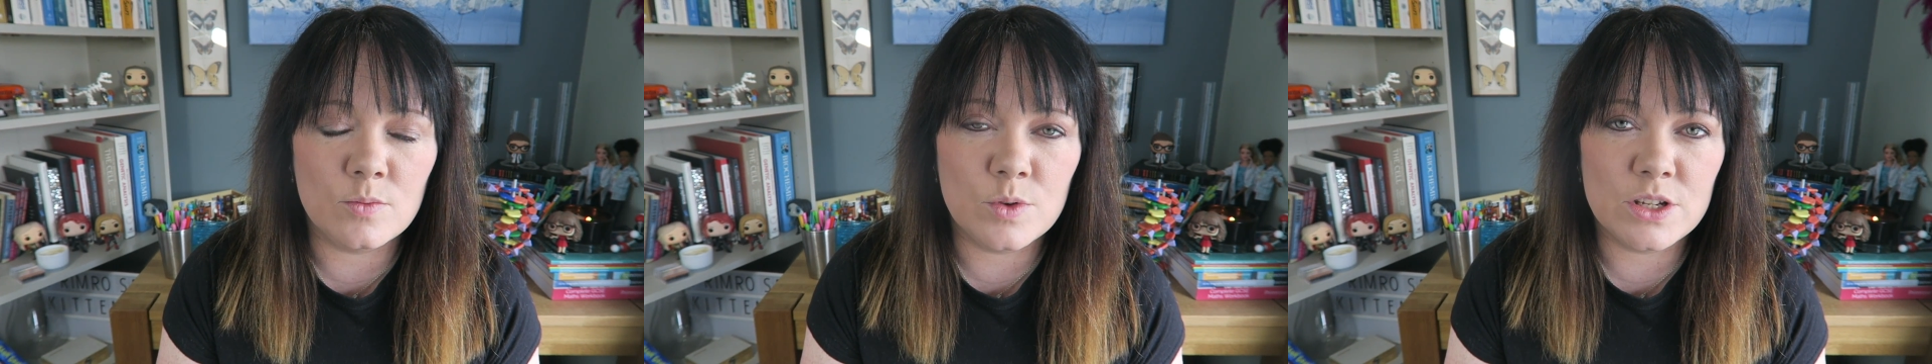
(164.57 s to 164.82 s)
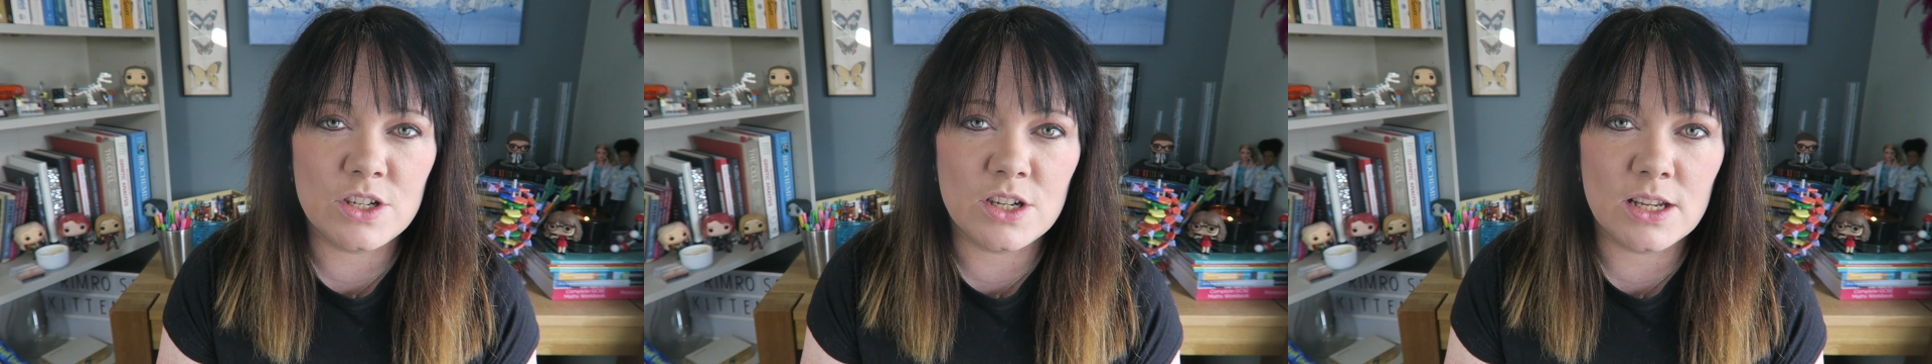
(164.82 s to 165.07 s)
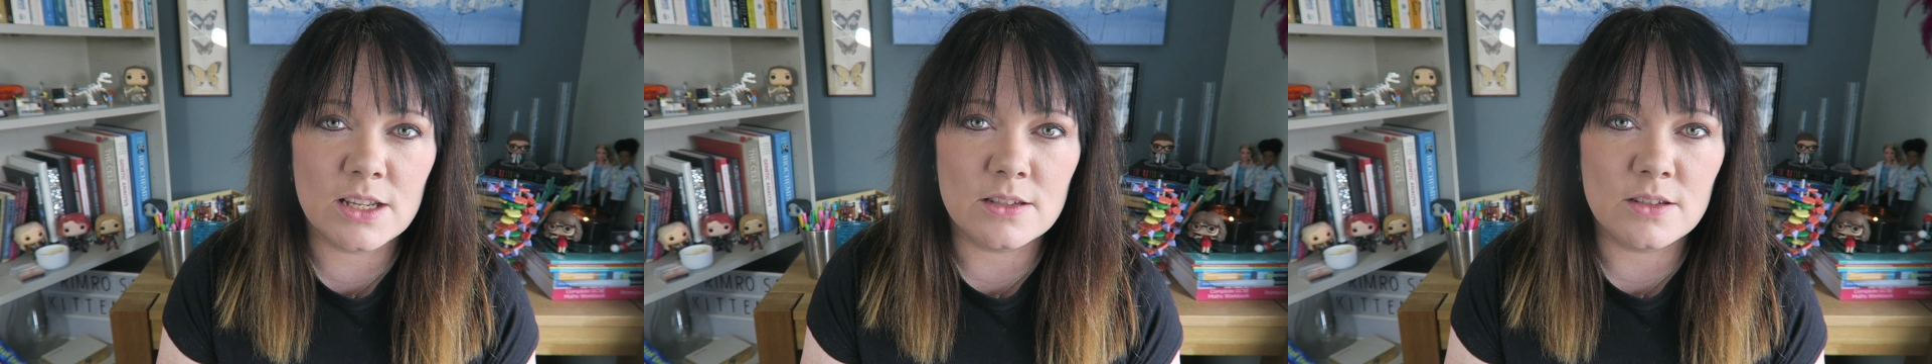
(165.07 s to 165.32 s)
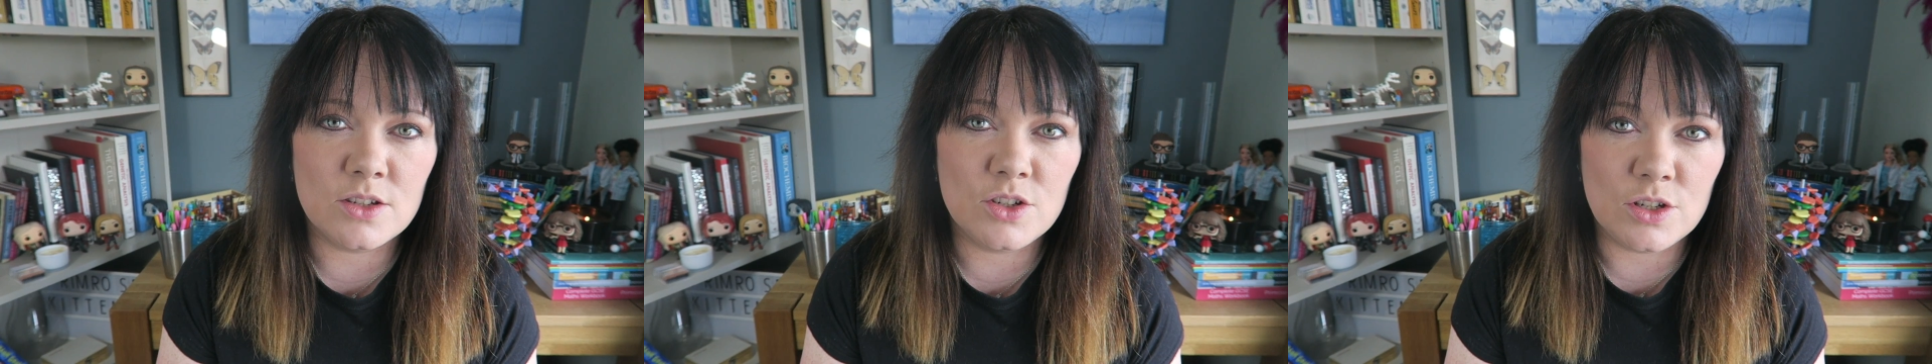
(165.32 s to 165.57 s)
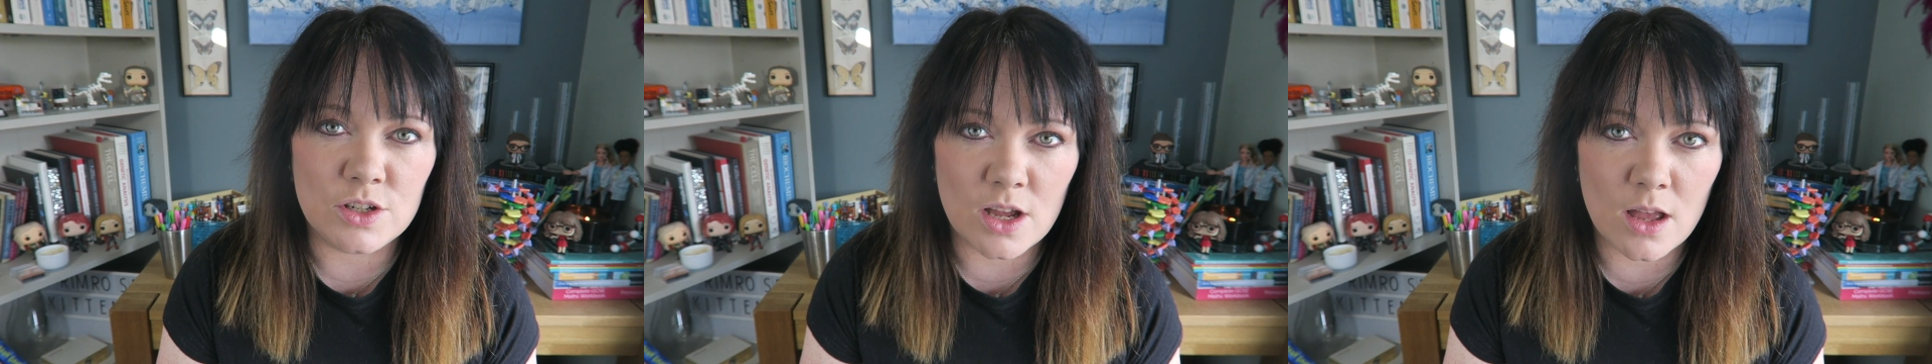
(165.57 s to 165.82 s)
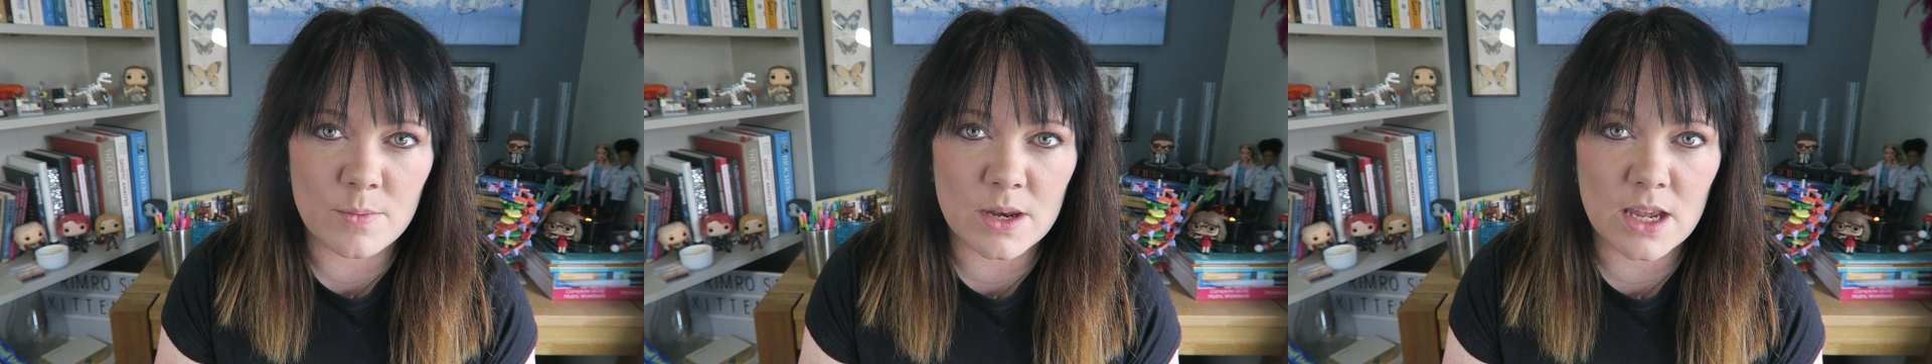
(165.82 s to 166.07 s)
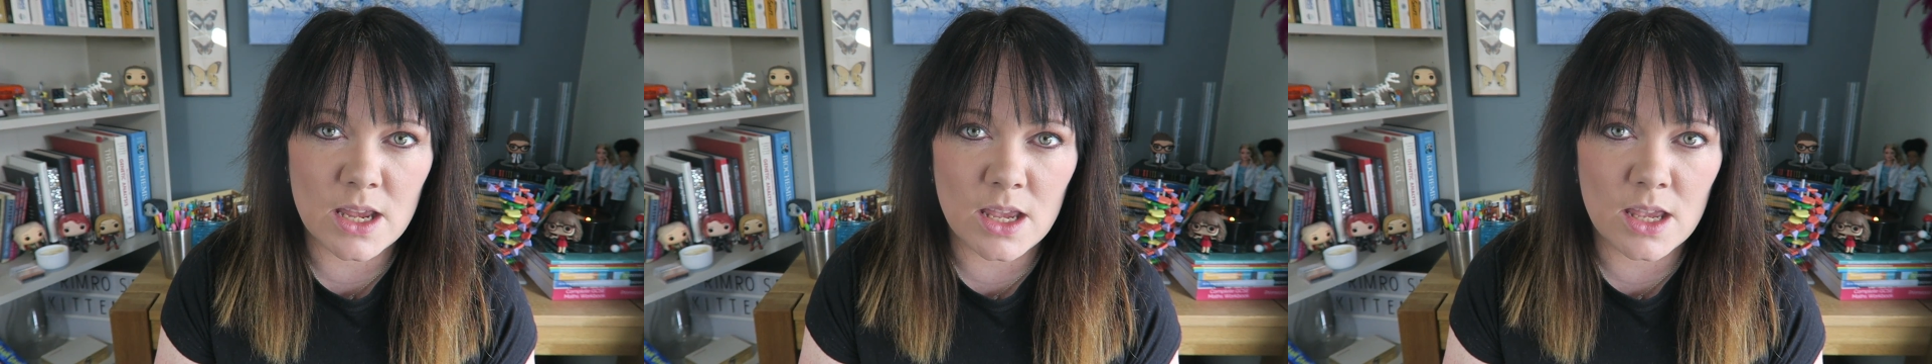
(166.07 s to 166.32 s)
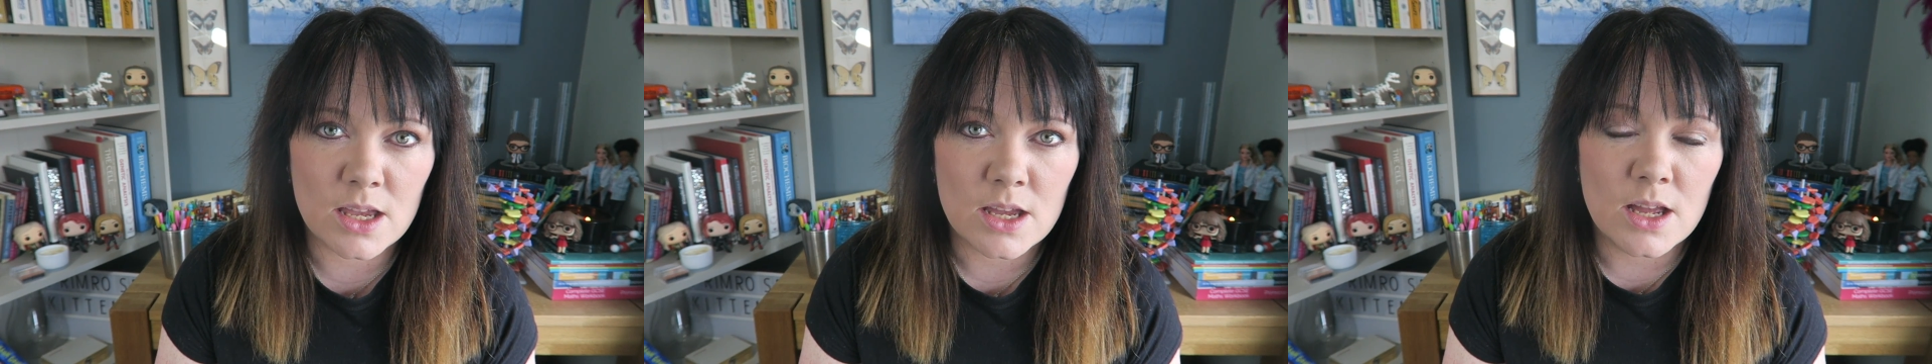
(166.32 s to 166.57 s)
which is
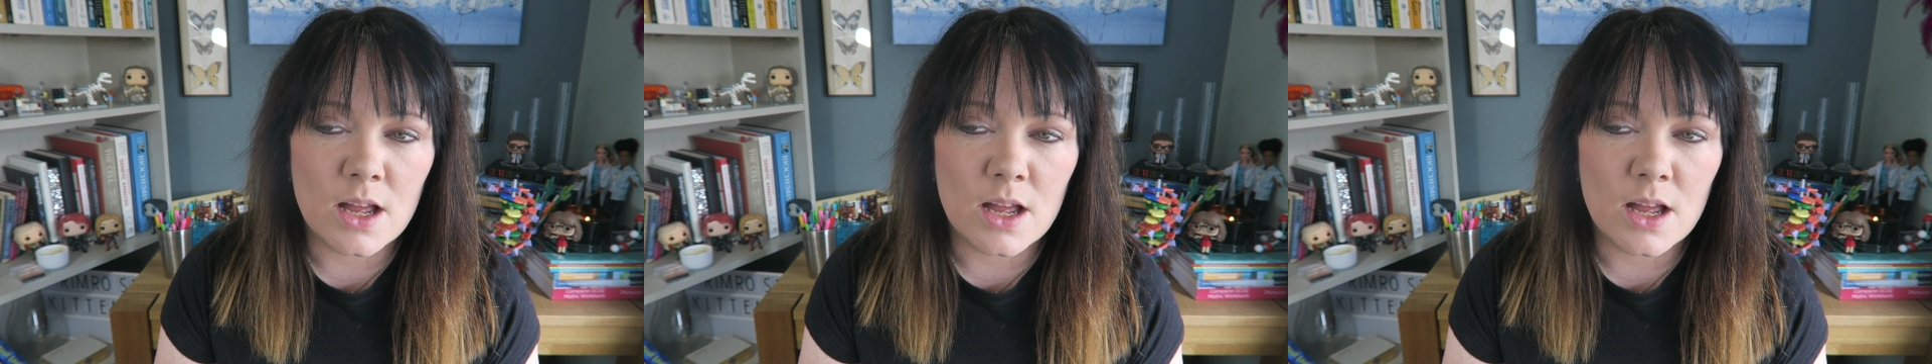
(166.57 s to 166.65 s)
Germany